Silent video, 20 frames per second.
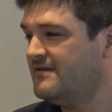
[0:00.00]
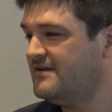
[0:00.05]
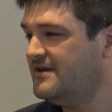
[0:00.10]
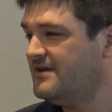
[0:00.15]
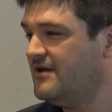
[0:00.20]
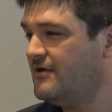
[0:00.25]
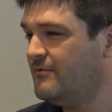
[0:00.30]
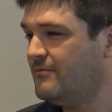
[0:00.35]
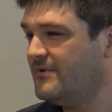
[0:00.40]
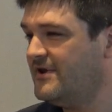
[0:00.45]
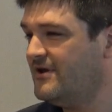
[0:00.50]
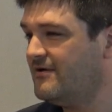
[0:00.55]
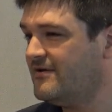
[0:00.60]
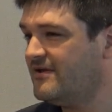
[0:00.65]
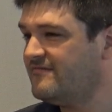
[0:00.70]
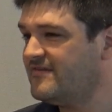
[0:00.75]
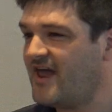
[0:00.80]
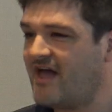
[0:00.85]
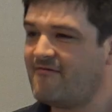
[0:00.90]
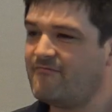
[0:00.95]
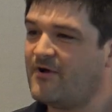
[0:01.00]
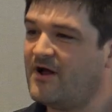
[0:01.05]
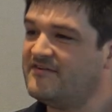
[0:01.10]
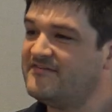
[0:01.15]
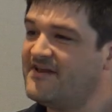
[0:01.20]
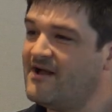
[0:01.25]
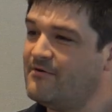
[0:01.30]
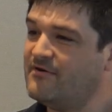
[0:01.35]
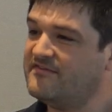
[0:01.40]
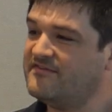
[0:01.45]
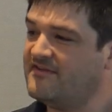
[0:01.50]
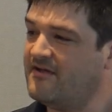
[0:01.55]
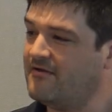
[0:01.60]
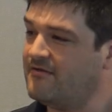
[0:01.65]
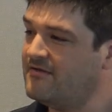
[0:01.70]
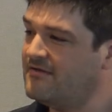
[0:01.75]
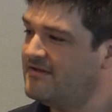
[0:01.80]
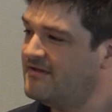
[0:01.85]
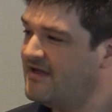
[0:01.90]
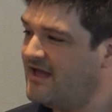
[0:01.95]
we don't even have watchtowers still.
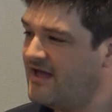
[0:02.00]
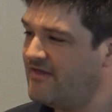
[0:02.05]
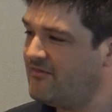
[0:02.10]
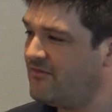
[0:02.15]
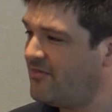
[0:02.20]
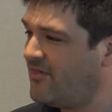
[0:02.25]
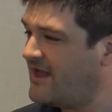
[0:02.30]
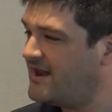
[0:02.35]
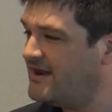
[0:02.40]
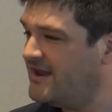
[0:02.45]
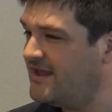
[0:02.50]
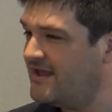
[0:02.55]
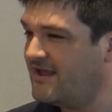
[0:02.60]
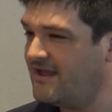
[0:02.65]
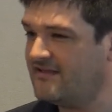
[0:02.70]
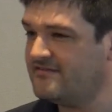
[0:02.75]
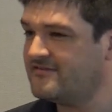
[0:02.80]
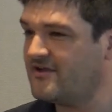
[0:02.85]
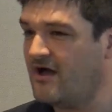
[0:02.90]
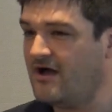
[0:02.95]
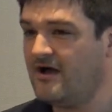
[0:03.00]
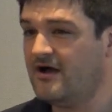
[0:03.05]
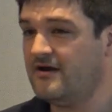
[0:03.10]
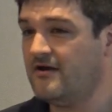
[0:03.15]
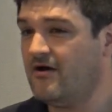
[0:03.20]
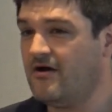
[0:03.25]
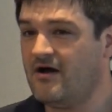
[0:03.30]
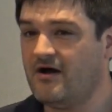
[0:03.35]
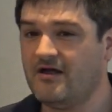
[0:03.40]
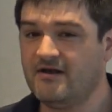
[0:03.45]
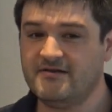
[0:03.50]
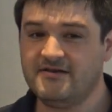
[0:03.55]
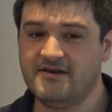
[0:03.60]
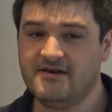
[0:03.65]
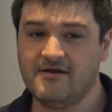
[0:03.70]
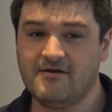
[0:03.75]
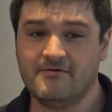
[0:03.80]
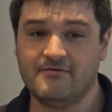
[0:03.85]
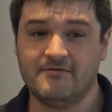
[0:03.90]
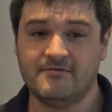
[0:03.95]
And Lightning has gone on,
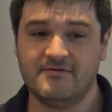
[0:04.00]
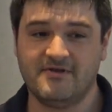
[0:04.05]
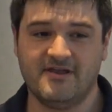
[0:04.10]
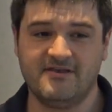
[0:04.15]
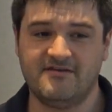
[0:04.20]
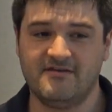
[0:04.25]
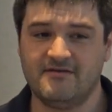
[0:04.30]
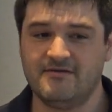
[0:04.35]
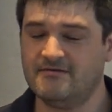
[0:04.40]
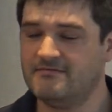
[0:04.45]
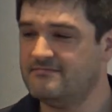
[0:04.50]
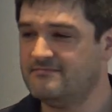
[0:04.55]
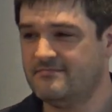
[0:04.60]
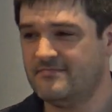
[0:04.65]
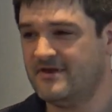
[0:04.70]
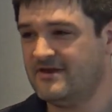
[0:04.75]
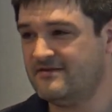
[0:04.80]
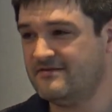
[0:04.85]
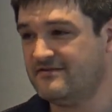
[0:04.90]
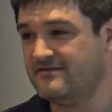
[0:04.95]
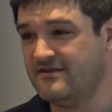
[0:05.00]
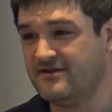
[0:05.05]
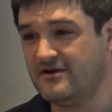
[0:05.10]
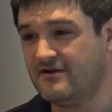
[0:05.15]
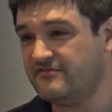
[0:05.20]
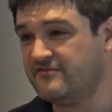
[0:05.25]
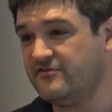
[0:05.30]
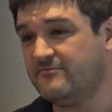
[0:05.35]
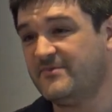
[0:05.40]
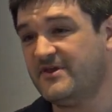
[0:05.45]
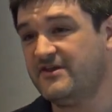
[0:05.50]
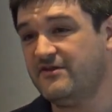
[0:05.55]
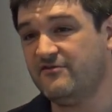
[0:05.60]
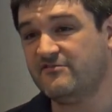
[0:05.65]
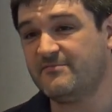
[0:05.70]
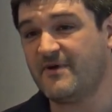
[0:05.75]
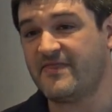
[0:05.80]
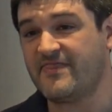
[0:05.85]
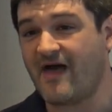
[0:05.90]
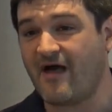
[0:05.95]
into it's been
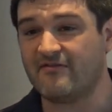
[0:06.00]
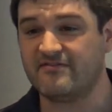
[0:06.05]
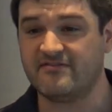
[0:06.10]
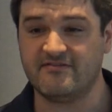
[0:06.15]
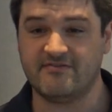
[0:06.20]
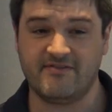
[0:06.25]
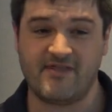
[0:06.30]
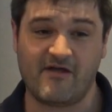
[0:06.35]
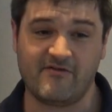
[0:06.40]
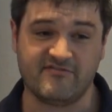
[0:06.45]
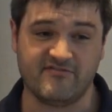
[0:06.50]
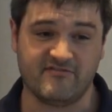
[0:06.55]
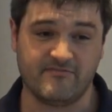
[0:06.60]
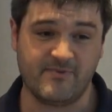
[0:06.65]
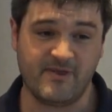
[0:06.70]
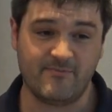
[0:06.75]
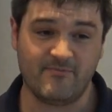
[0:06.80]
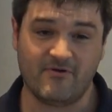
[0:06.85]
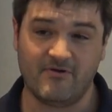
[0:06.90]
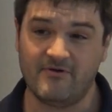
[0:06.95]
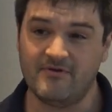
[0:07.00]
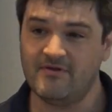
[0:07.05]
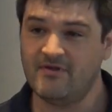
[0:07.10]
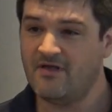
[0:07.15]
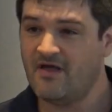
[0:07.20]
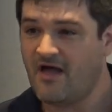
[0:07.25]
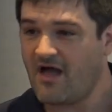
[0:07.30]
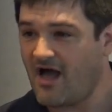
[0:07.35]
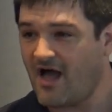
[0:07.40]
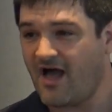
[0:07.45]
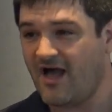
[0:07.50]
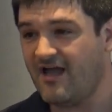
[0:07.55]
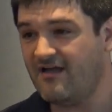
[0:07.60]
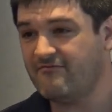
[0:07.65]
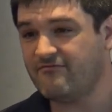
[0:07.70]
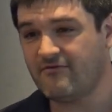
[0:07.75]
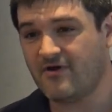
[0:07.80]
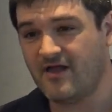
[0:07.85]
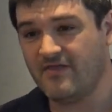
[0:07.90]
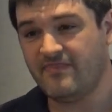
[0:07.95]
used by thousands and thousands of people.
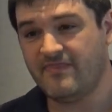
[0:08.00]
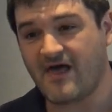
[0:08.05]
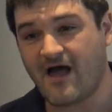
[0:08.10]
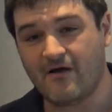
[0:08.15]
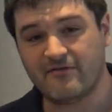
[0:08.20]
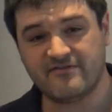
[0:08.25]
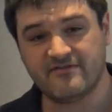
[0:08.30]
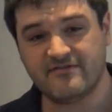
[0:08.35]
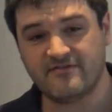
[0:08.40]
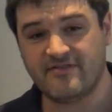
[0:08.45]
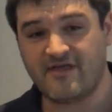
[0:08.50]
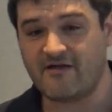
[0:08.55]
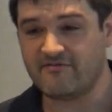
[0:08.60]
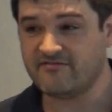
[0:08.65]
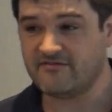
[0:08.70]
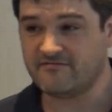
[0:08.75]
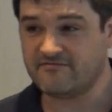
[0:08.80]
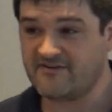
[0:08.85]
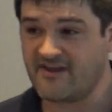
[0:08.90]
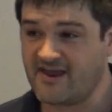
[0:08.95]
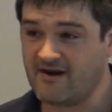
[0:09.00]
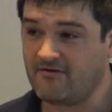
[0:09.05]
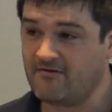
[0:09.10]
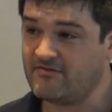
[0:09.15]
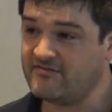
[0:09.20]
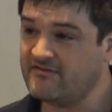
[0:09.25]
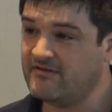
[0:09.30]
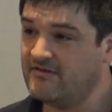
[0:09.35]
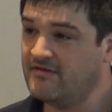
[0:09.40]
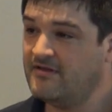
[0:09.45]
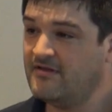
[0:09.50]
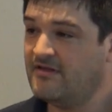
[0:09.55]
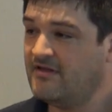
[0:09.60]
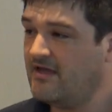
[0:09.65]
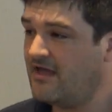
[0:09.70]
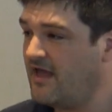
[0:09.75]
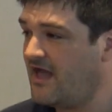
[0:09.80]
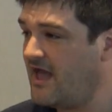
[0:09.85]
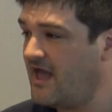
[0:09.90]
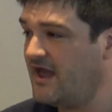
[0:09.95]
I've run thousands and thousands of channels,
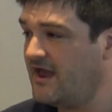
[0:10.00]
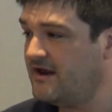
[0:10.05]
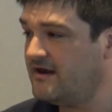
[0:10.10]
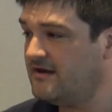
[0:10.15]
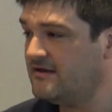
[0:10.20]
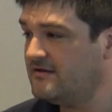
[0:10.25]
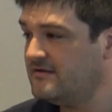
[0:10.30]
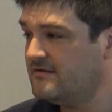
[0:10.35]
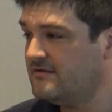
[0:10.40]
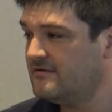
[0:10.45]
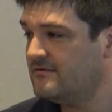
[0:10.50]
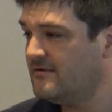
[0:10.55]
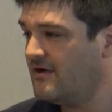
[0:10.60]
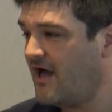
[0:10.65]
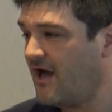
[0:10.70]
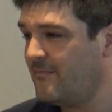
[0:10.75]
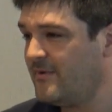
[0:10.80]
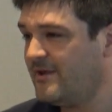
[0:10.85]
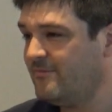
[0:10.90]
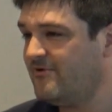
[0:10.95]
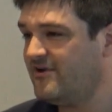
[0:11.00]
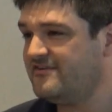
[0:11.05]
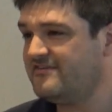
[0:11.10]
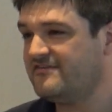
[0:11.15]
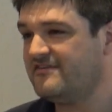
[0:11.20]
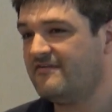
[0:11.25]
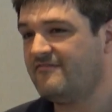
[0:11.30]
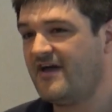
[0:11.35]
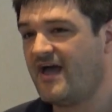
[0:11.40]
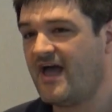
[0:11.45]
and how many breaches have